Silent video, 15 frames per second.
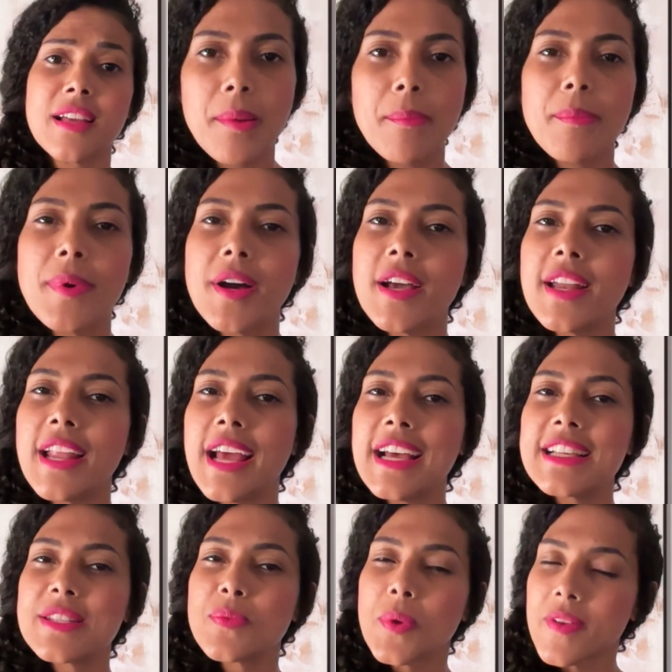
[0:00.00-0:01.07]
But
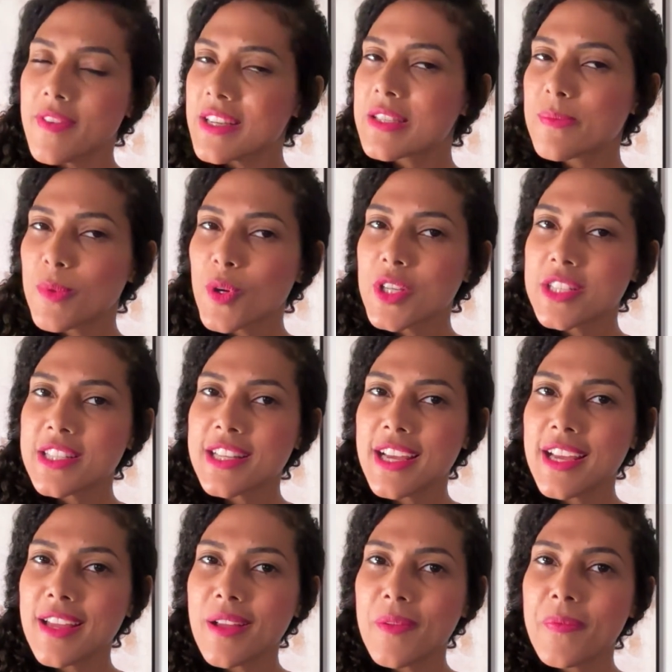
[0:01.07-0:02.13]
as we've explored
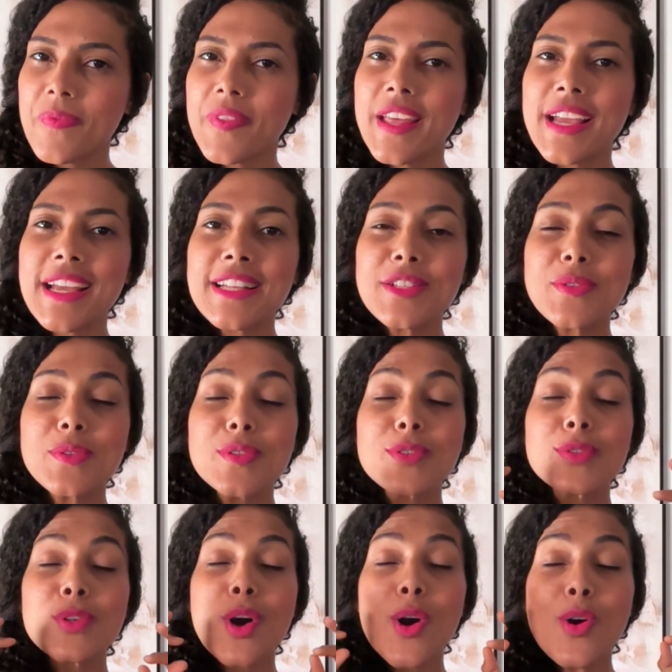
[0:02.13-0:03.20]
today, they can do
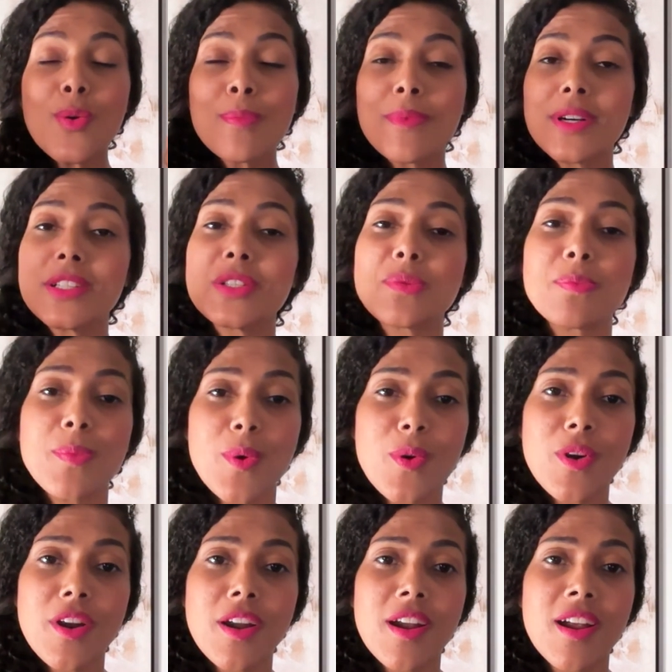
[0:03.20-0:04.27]
so much
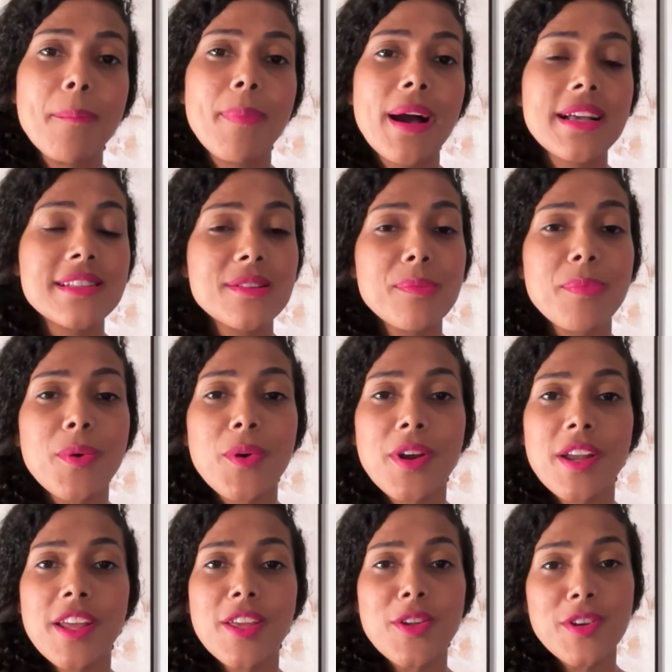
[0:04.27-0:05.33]
more by
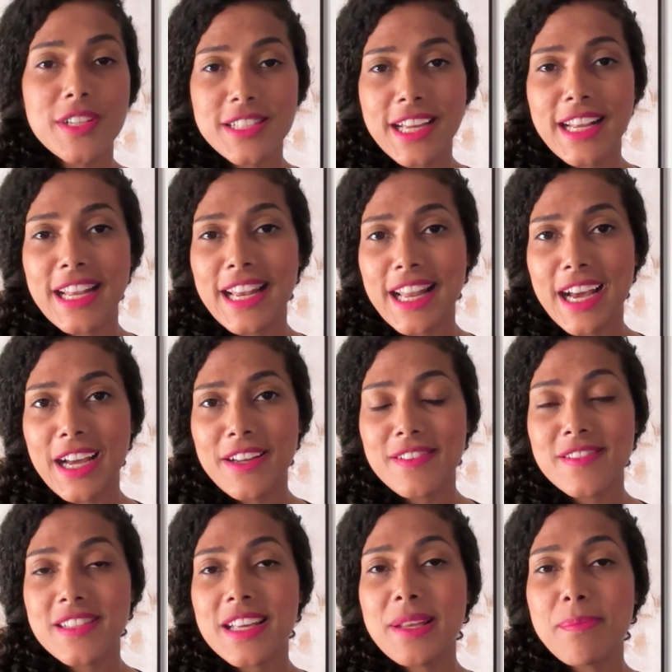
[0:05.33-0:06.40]
supporting your daily
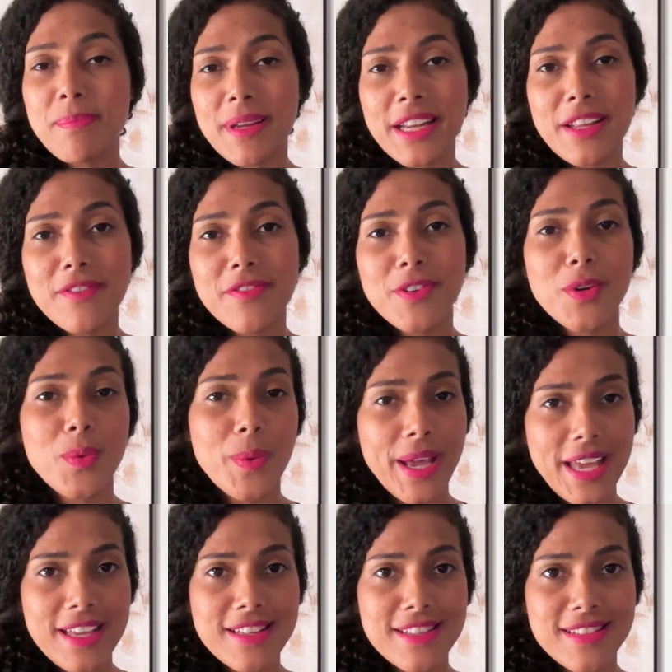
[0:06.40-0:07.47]
lives in meaningful
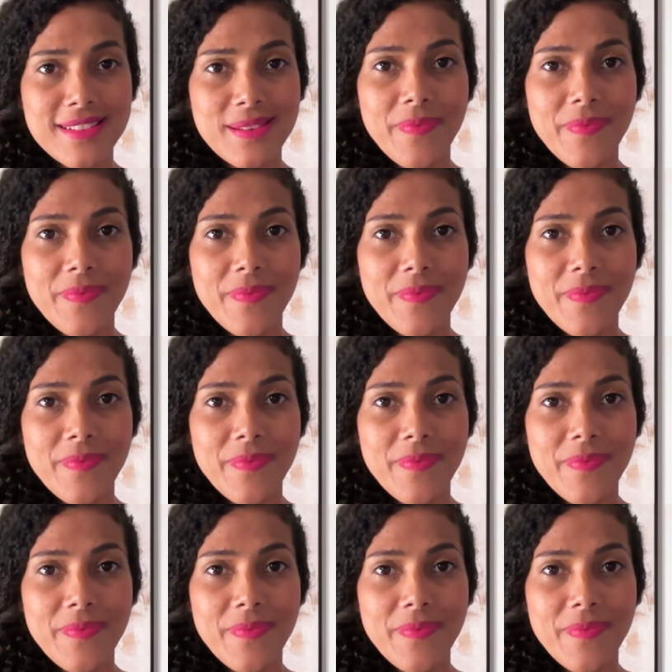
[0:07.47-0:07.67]
ways.